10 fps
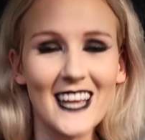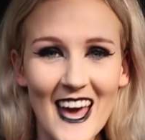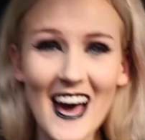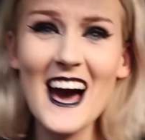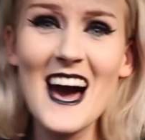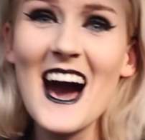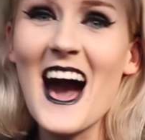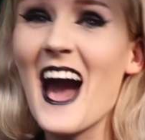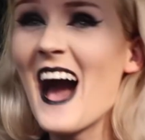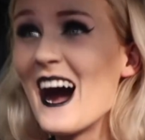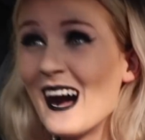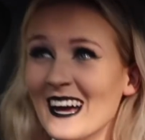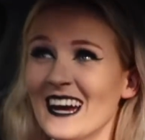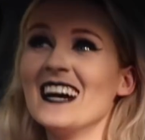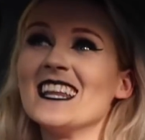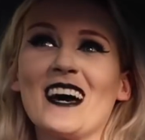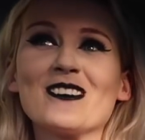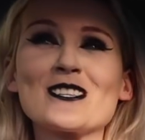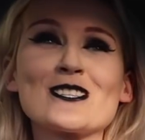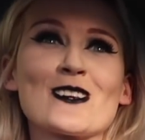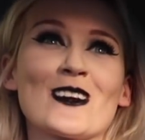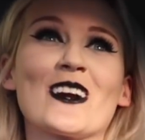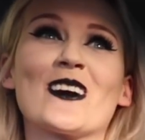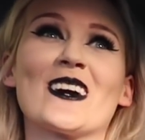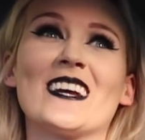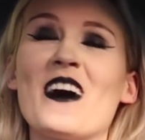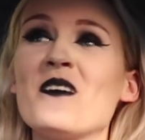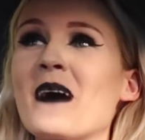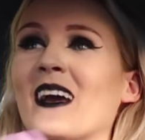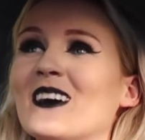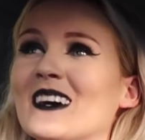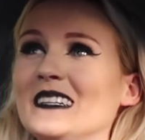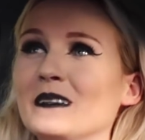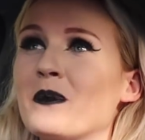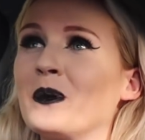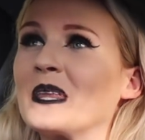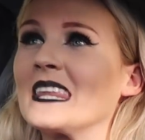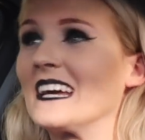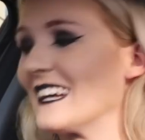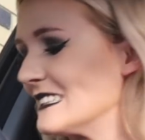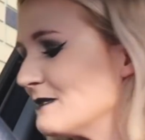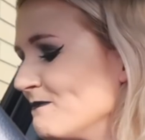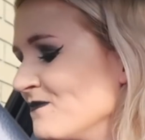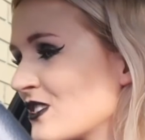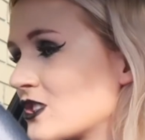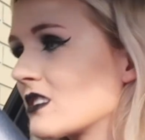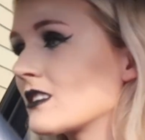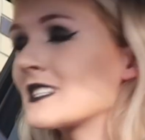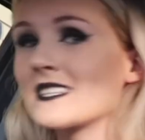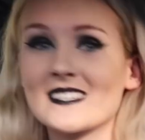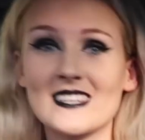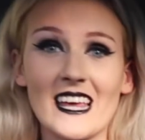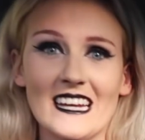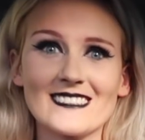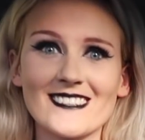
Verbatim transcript: that was too good. Oh my god, poor thing. She looked like